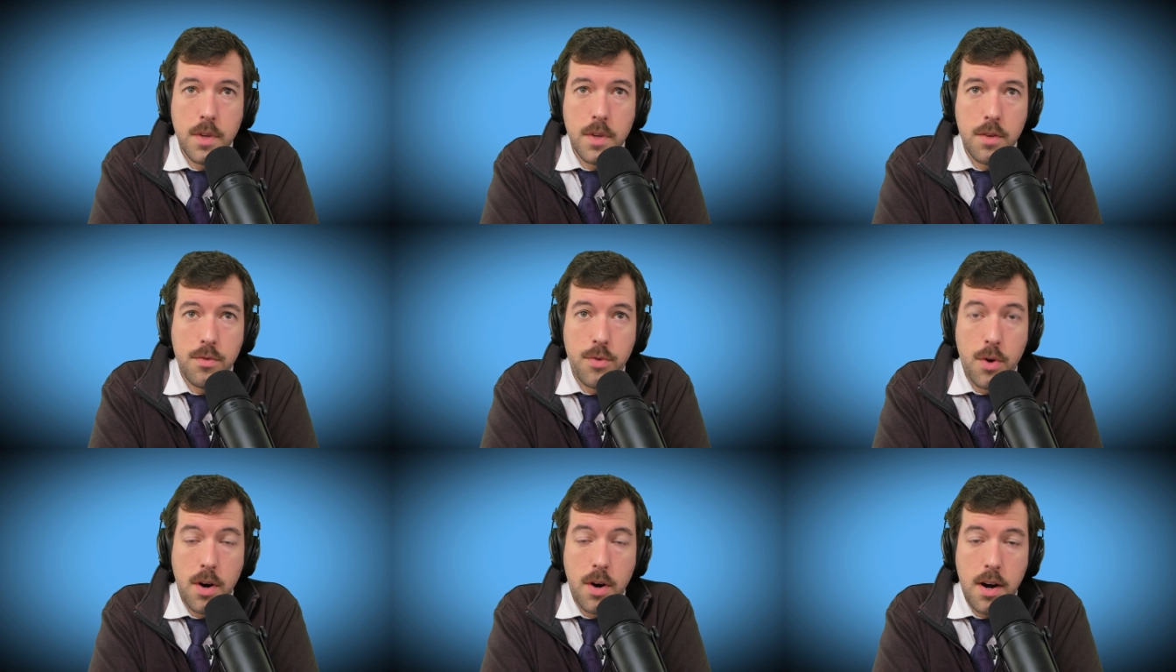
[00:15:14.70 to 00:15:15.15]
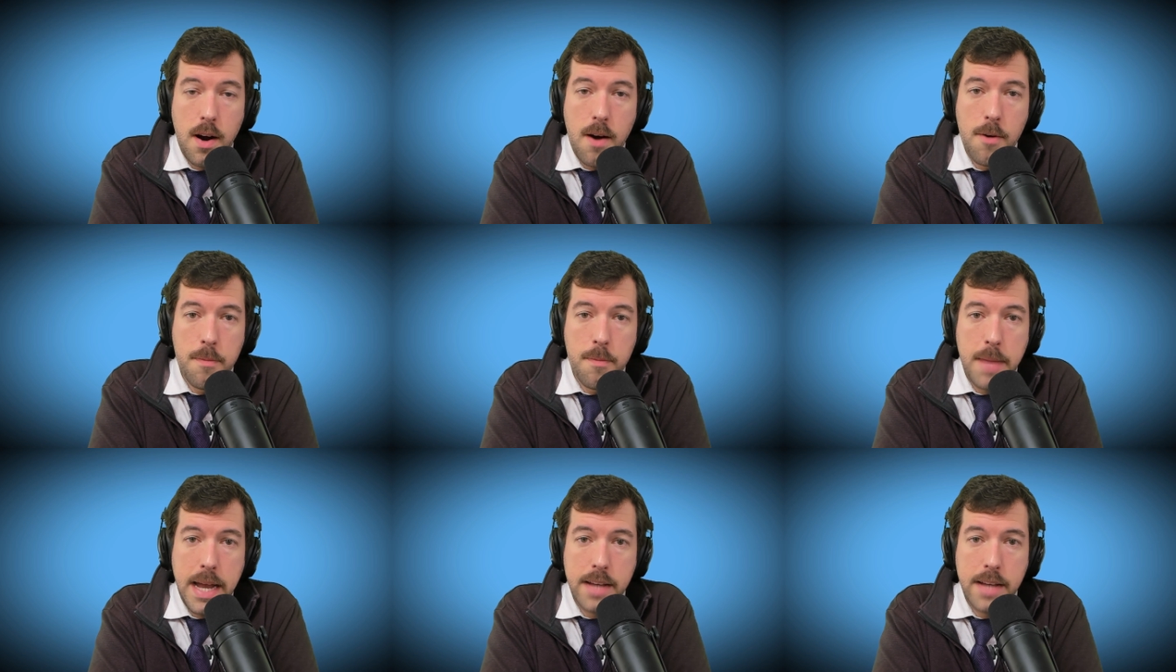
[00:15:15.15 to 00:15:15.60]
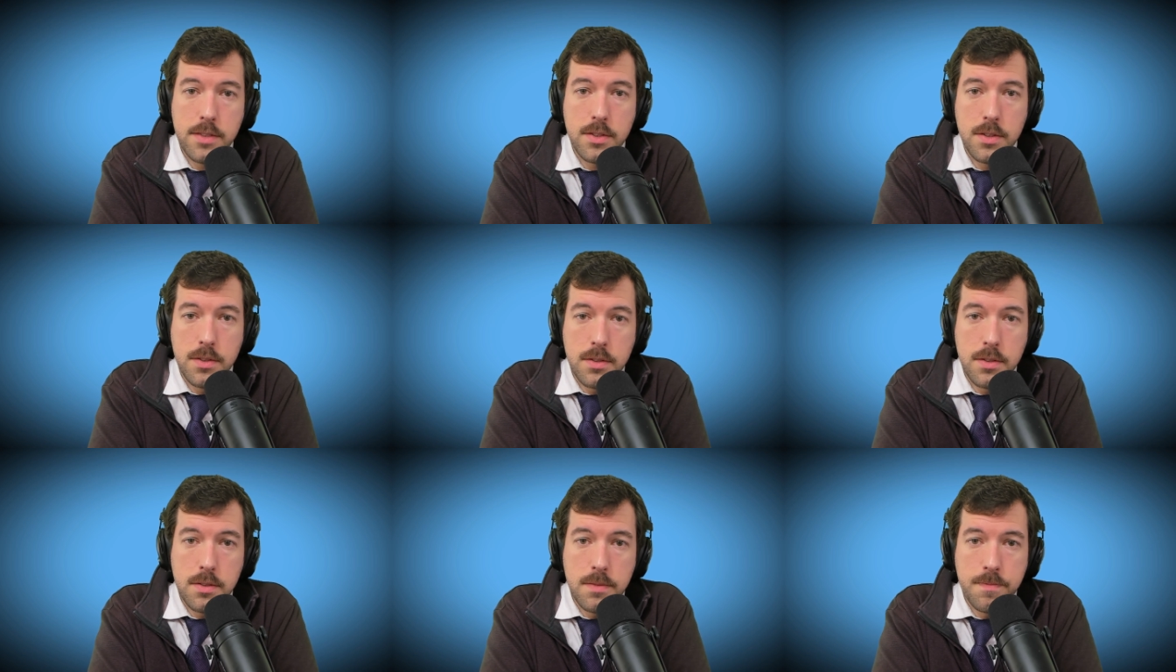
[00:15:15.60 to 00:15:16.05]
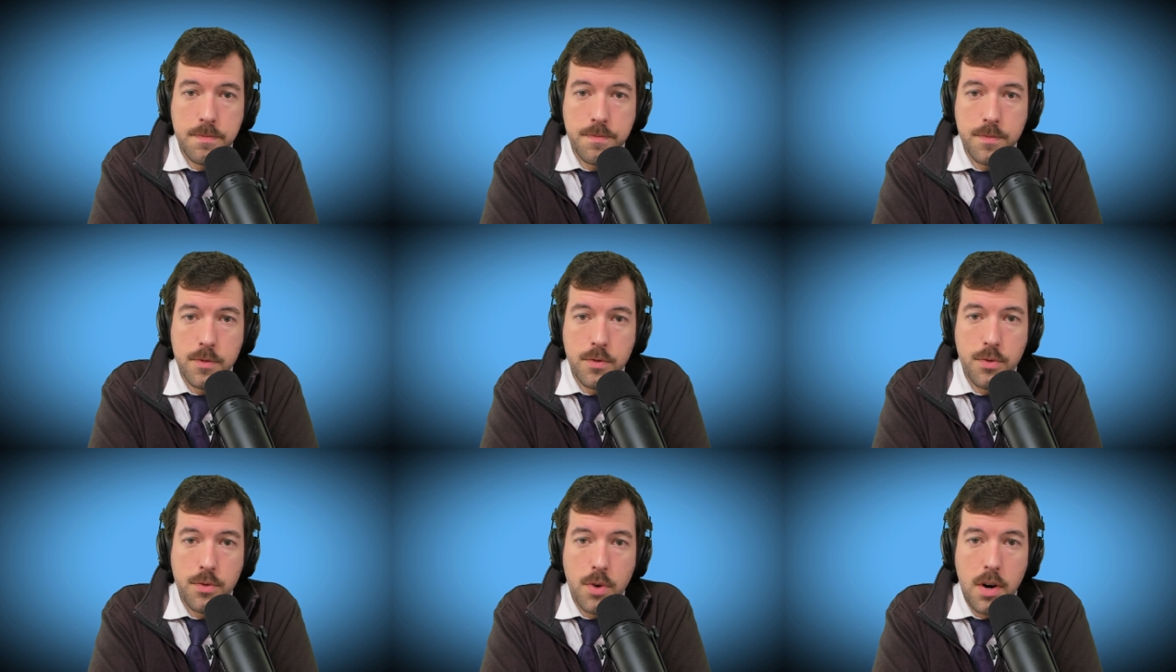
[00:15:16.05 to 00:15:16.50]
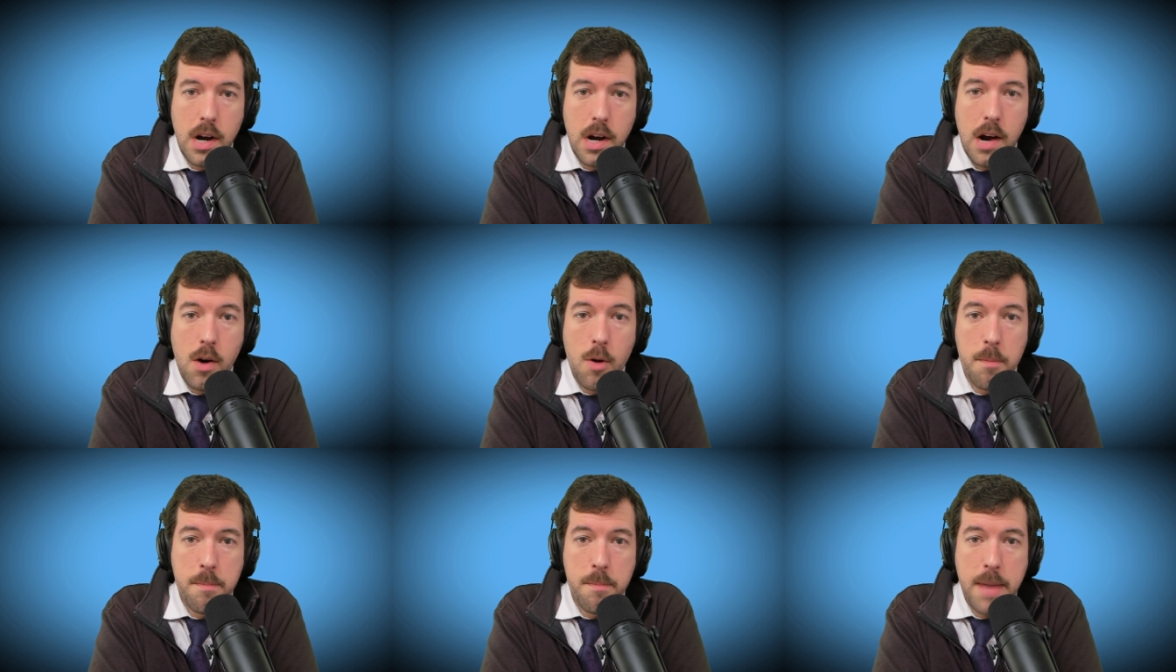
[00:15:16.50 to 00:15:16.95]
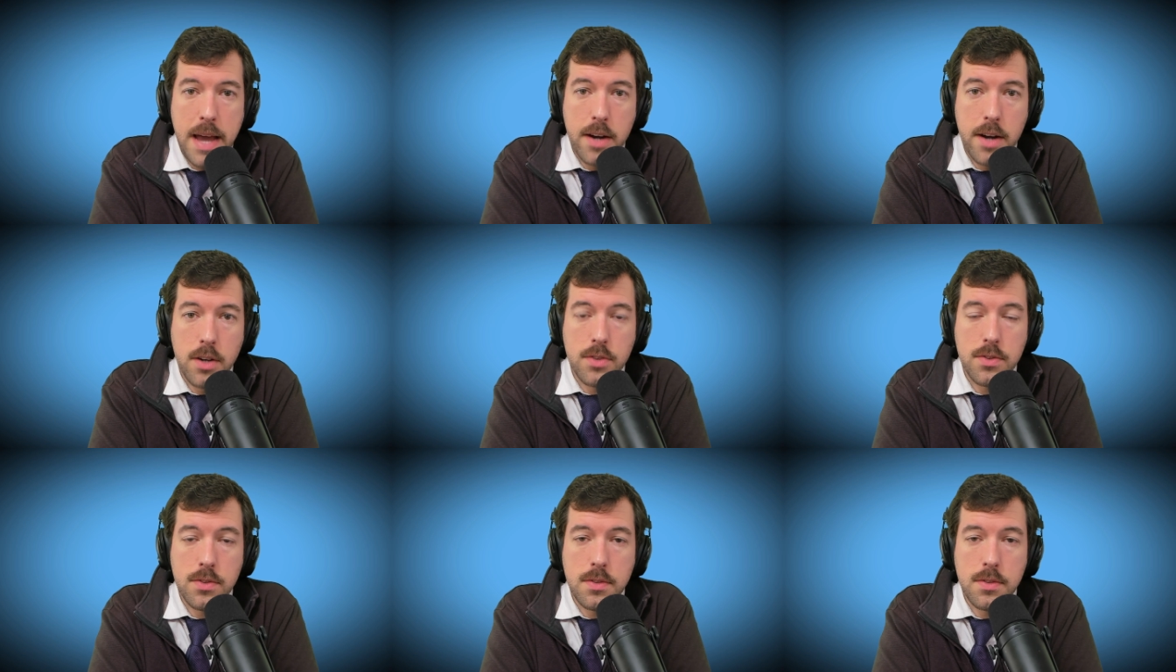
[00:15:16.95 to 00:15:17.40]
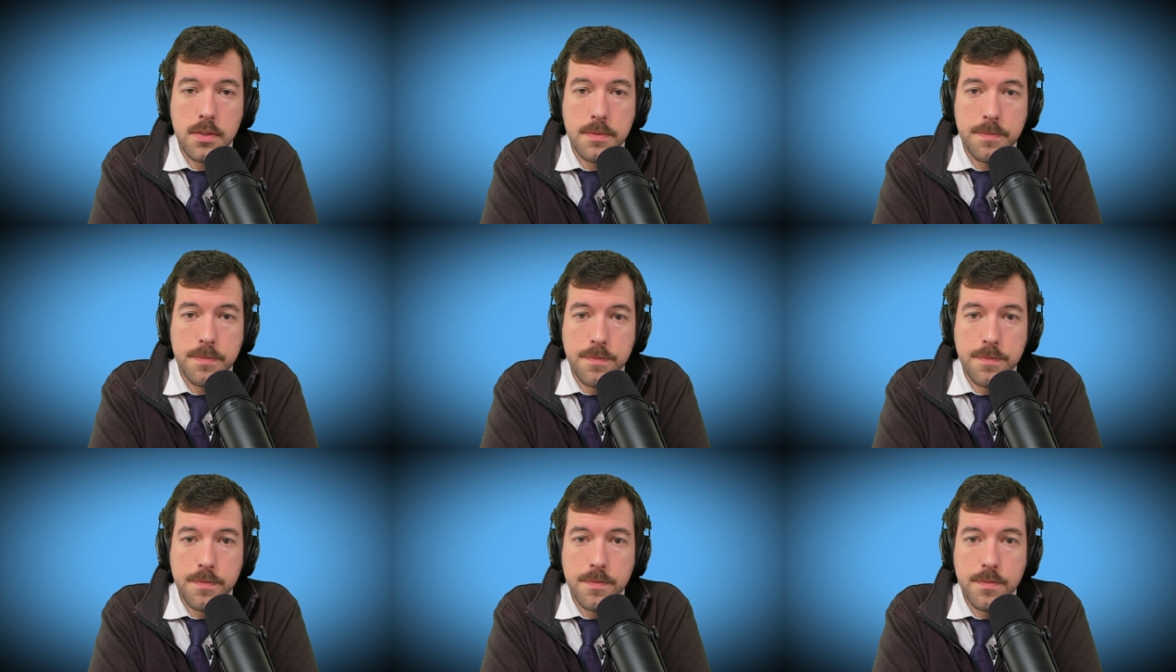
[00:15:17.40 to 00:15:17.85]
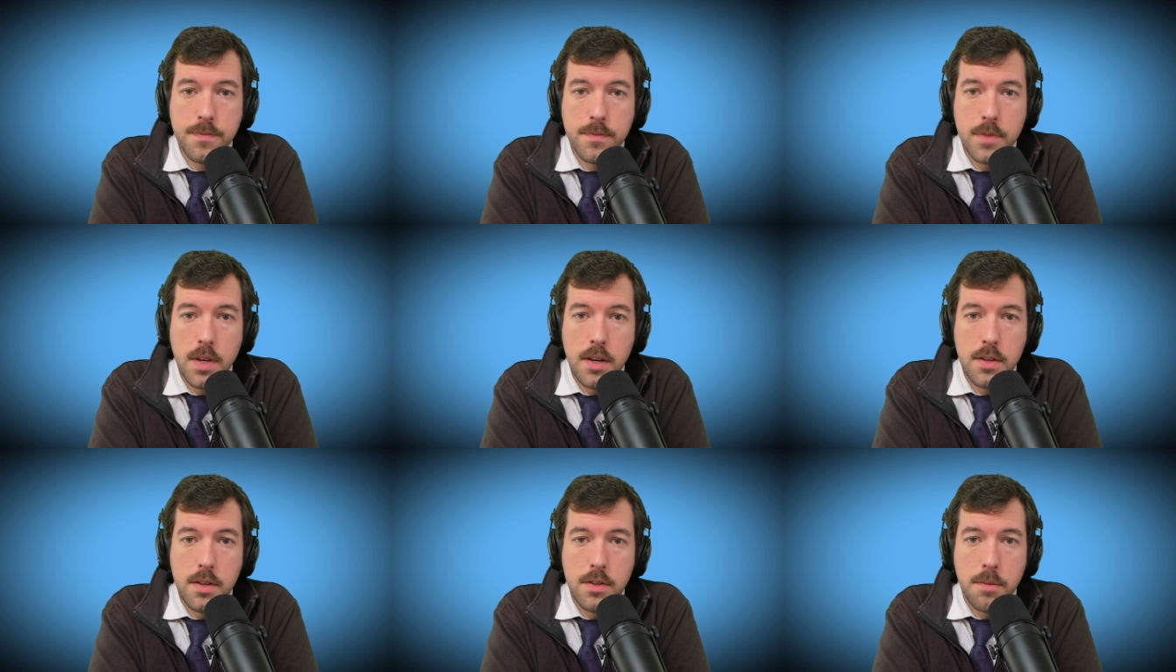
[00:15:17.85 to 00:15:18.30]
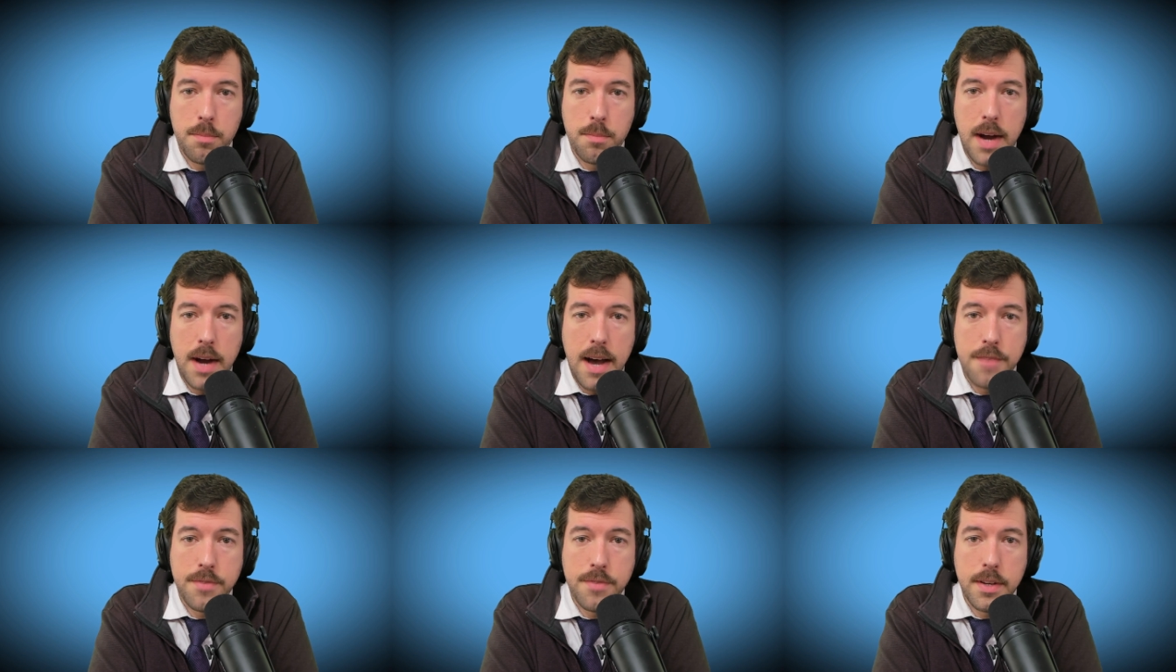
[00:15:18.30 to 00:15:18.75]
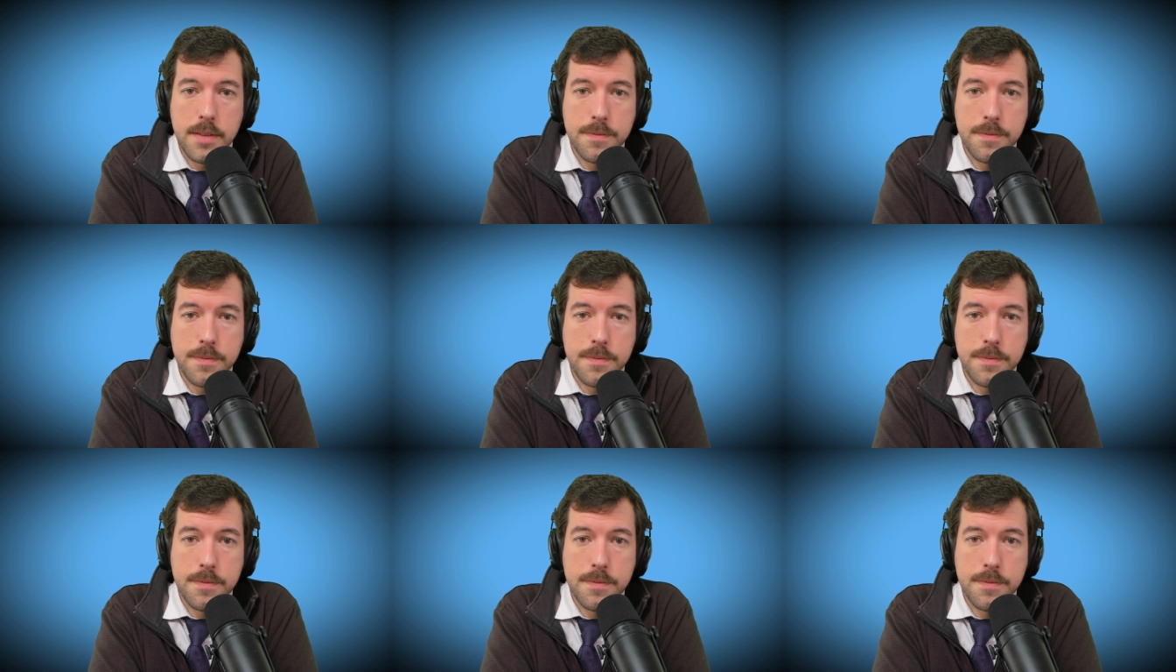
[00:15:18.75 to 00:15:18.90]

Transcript: for our masters, for our betters, to profit.